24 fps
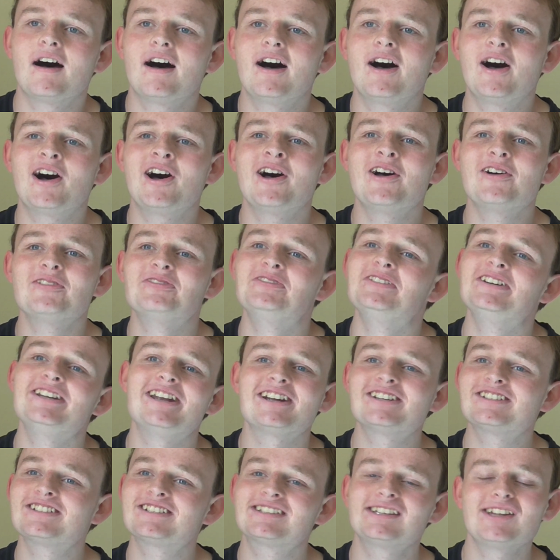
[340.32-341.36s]
I mean,
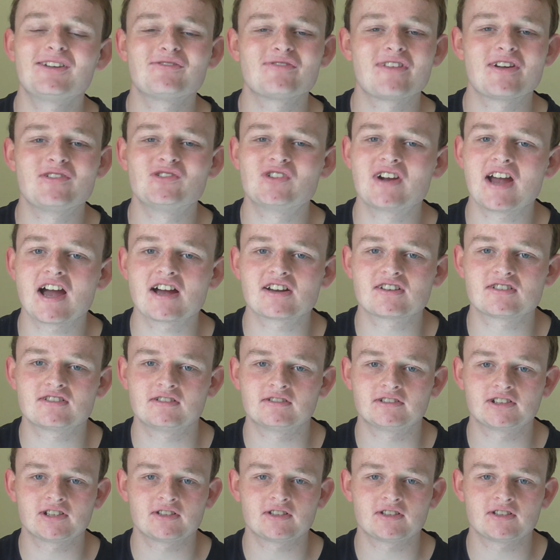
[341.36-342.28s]
I just love their reaction.